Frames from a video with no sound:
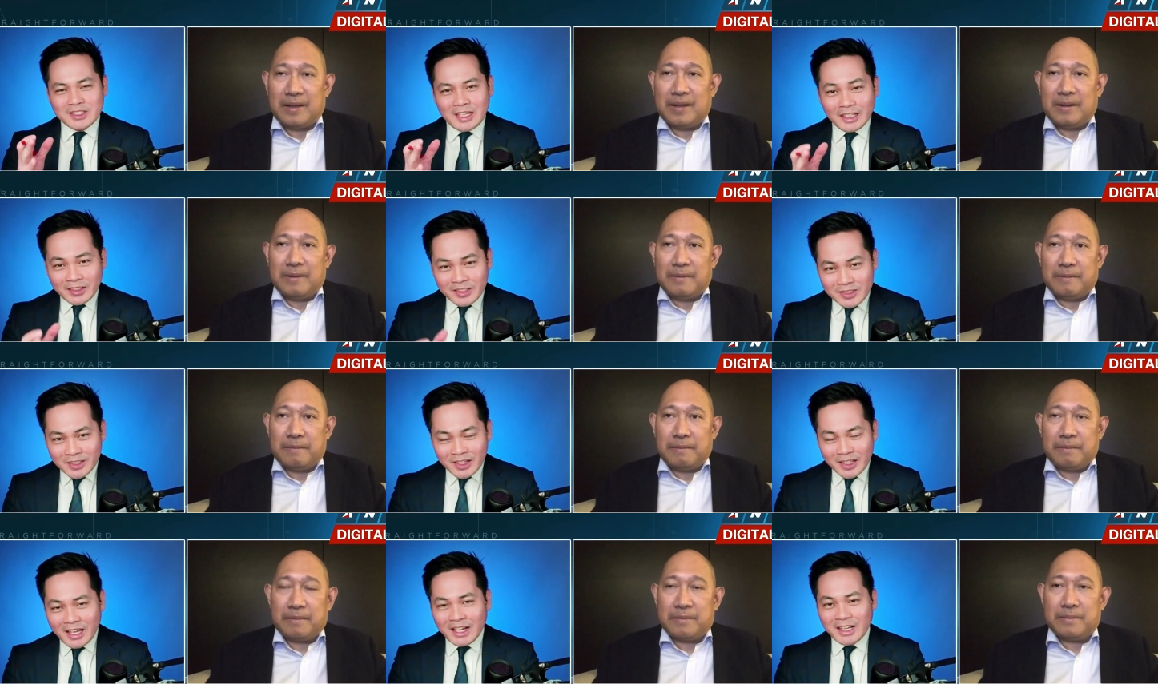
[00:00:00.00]
Speaker 1: that is the
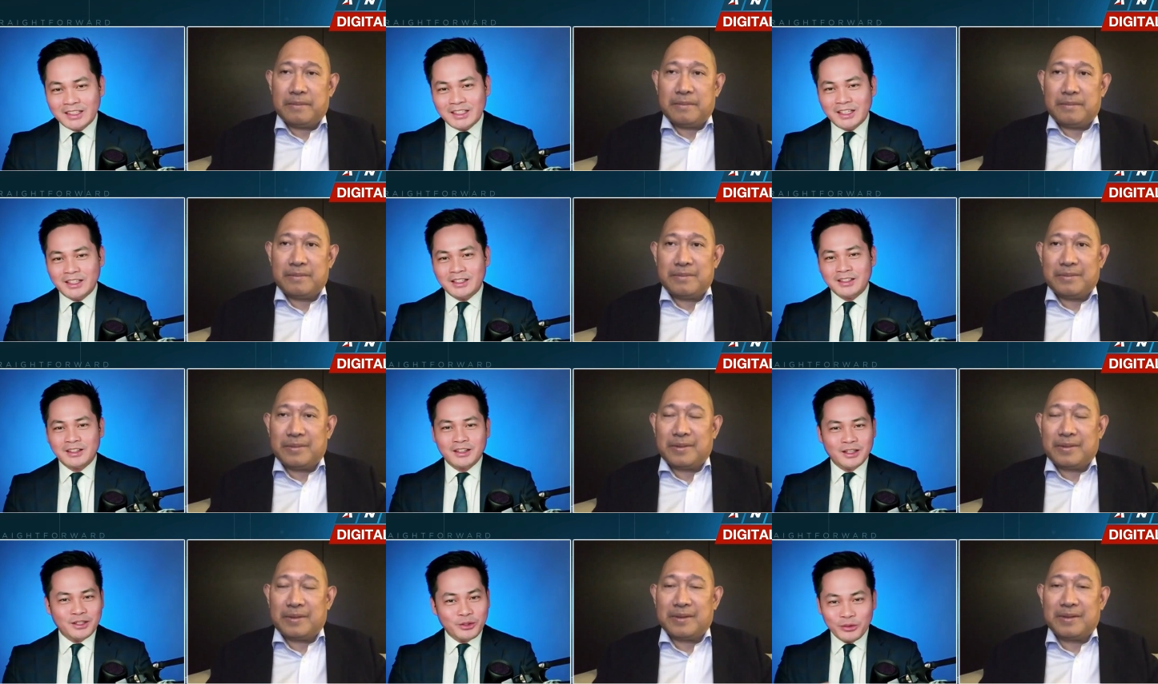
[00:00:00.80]
reality,
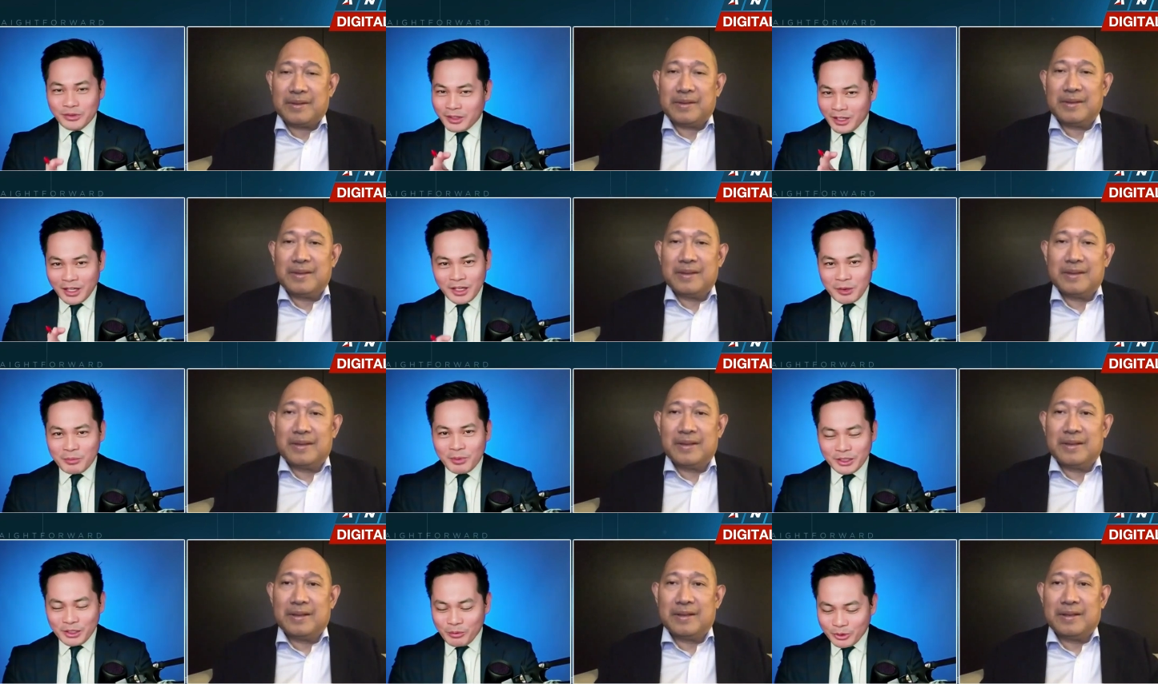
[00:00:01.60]
I don't think
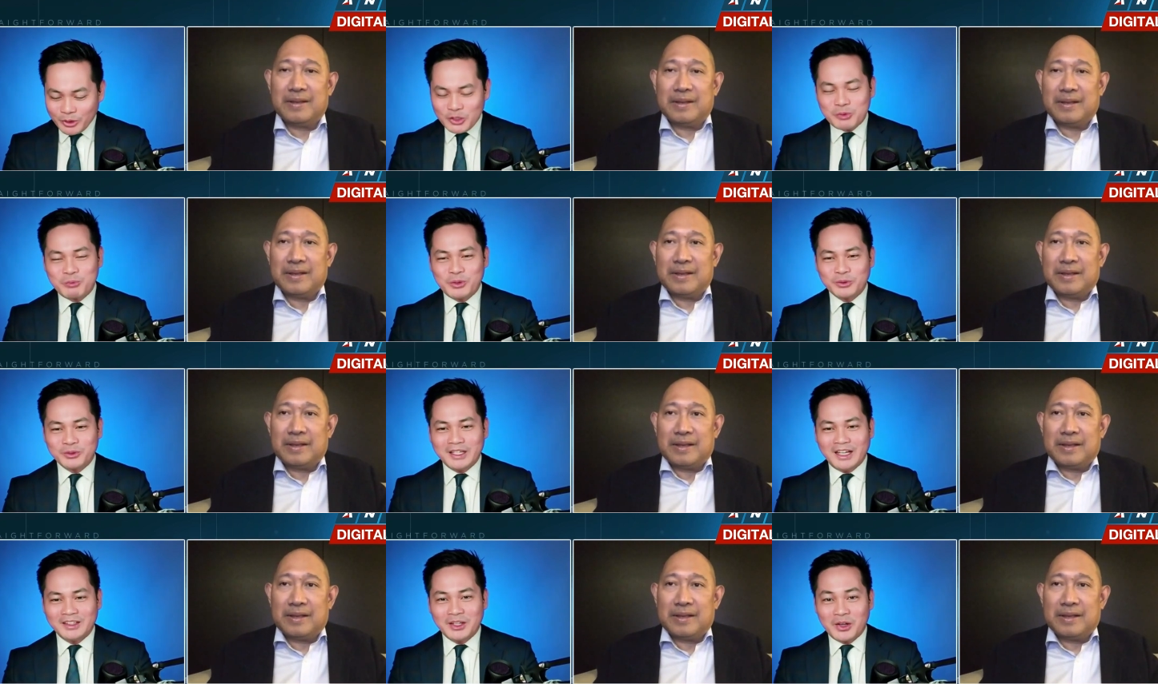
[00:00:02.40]
anybody would dispute
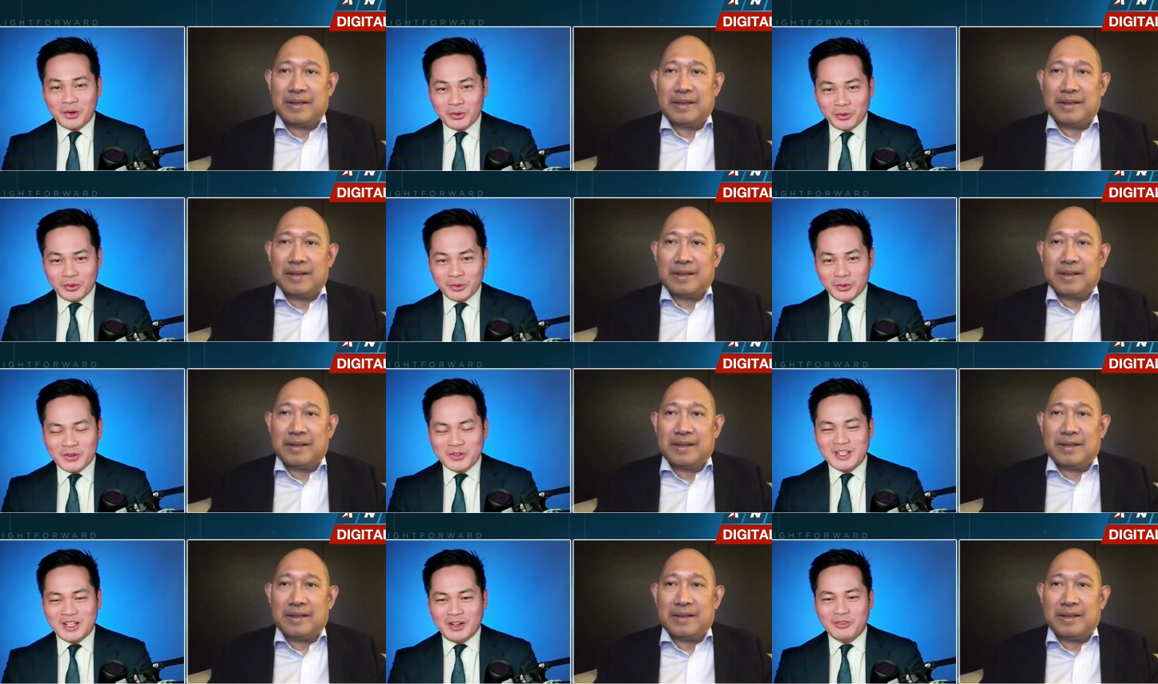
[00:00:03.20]
that, including
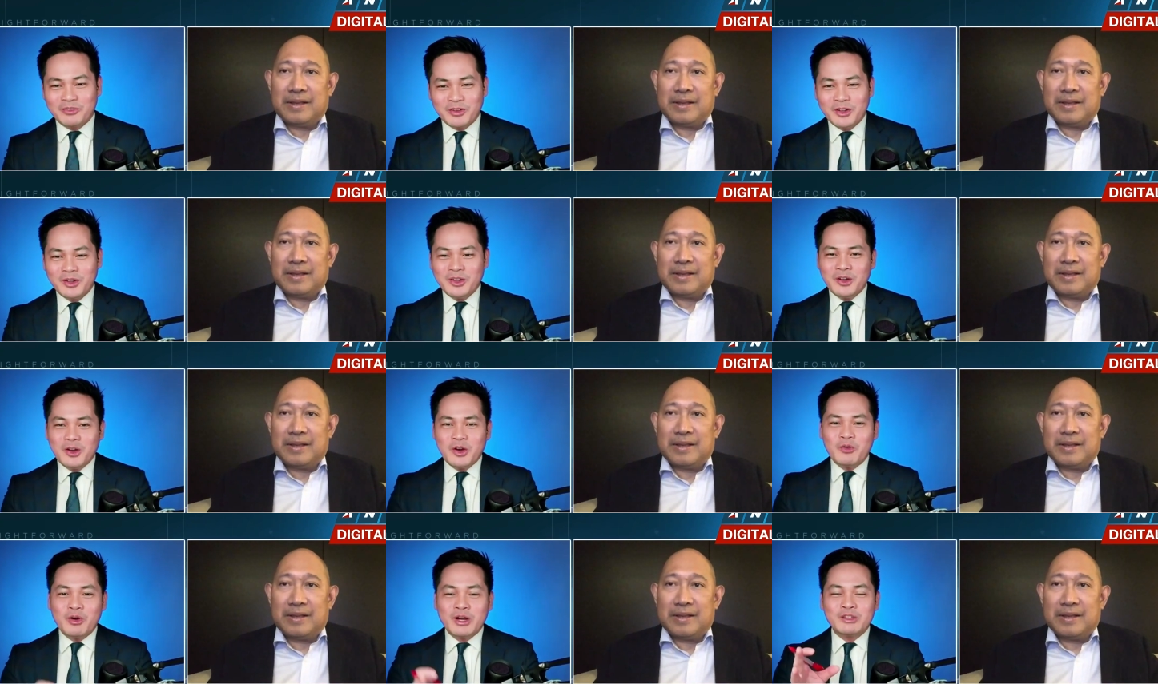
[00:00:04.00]
yourself.
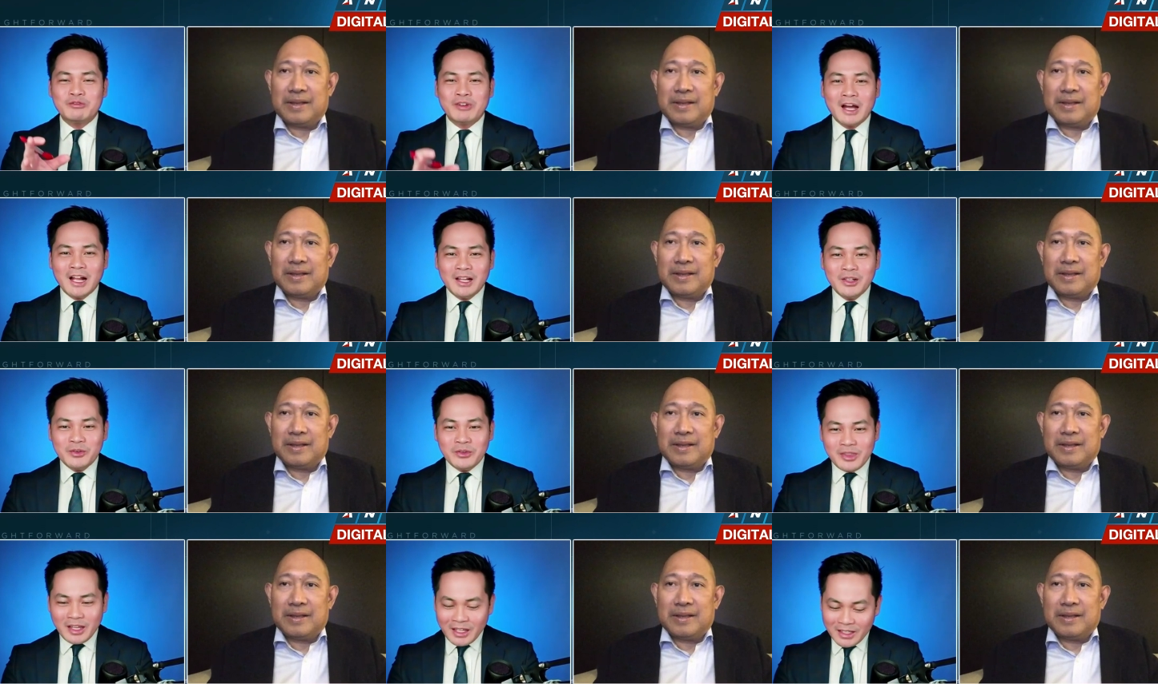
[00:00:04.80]
What value
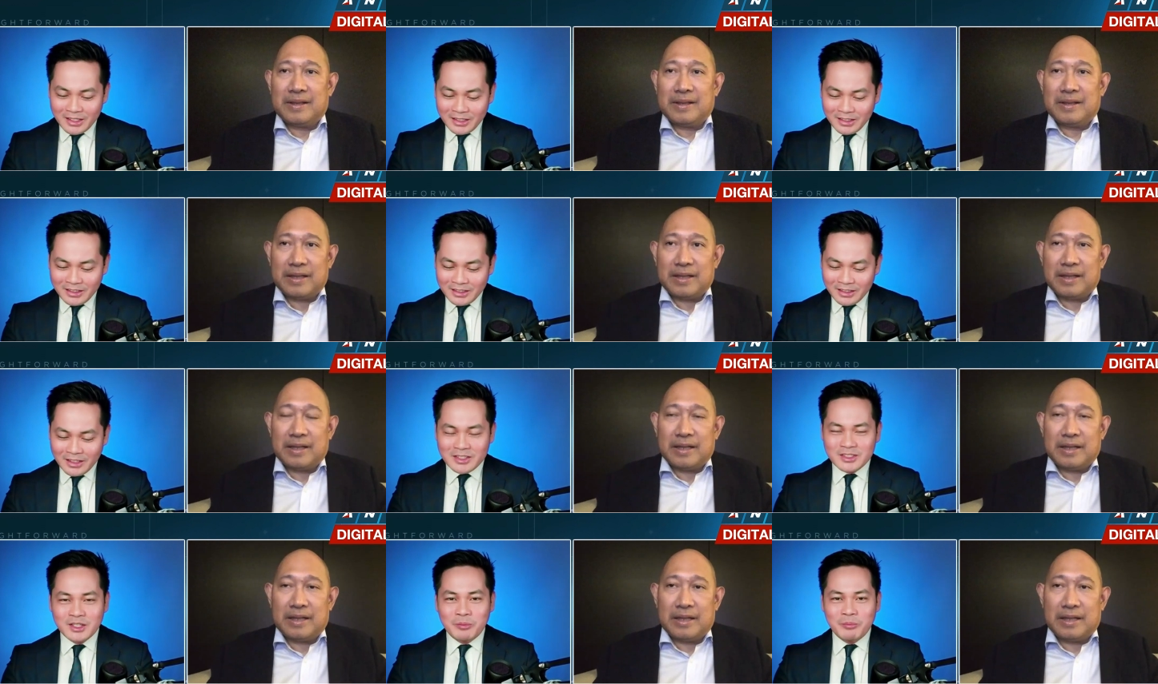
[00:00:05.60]
then
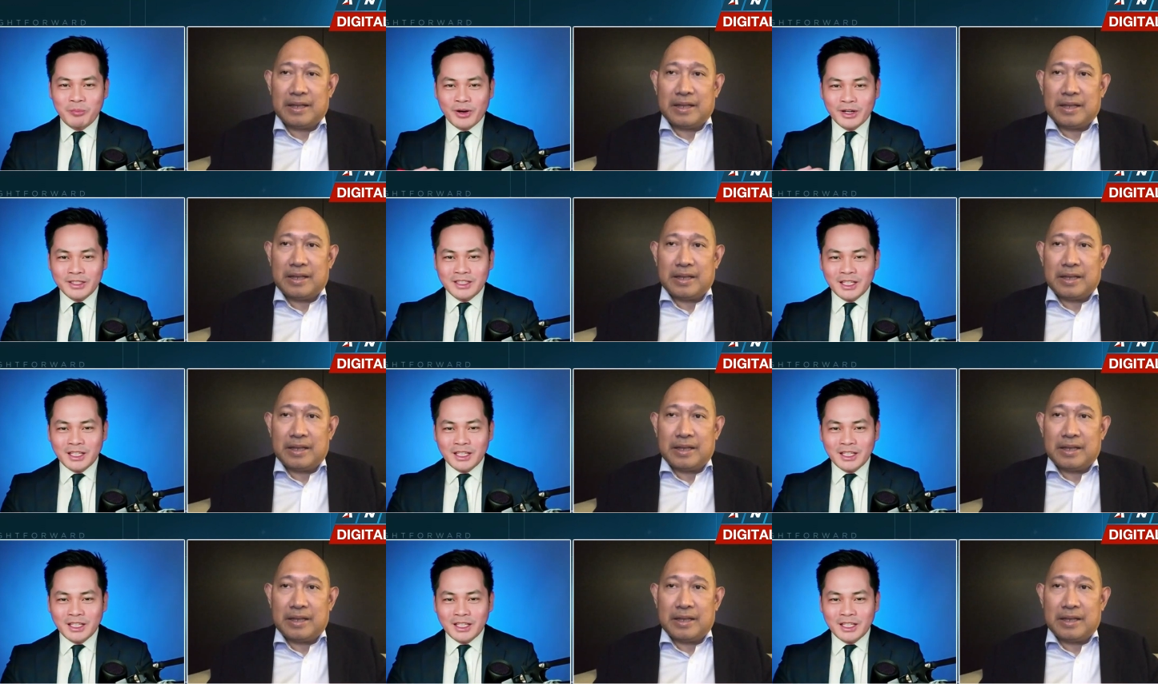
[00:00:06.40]
does a party